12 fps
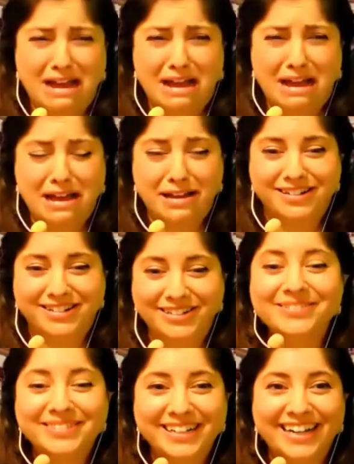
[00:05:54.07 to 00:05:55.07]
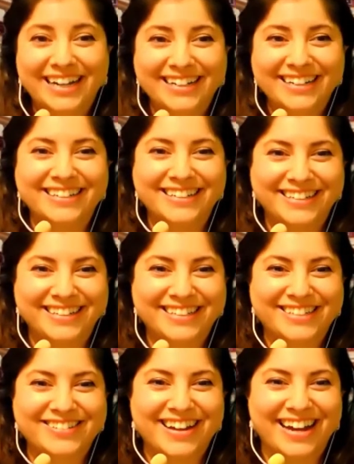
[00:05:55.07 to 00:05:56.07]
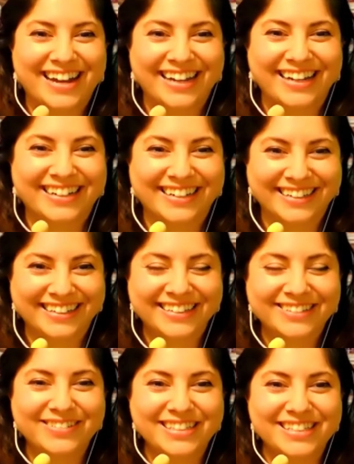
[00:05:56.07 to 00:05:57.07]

it. Okay? Try with the